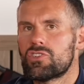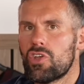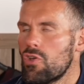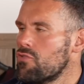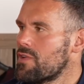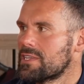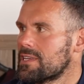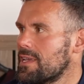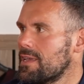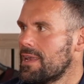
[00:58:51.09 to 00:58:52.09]
too
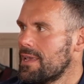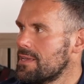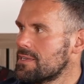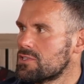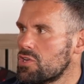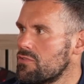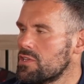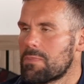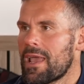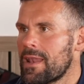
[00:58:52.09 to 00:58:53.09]
risky. It is.
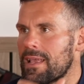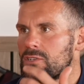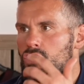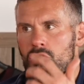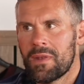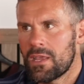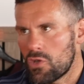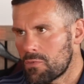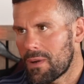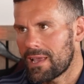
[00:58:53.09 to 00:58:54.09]
He's playing against too many
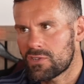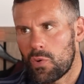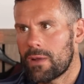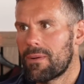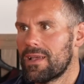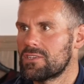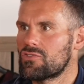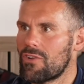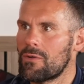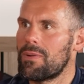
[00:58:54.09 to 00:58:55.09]
good players, quick players,
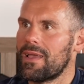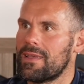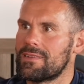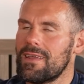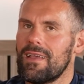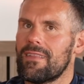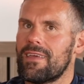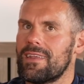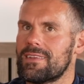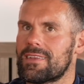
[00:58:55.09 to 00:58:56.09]
strong players.
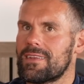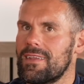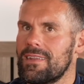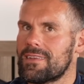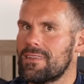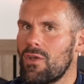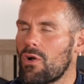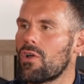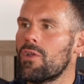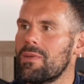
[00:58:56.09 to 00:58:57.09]
That it's
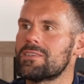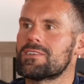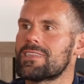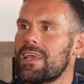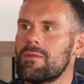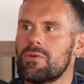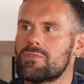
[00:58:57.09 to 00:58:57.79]
not going to be sustainable.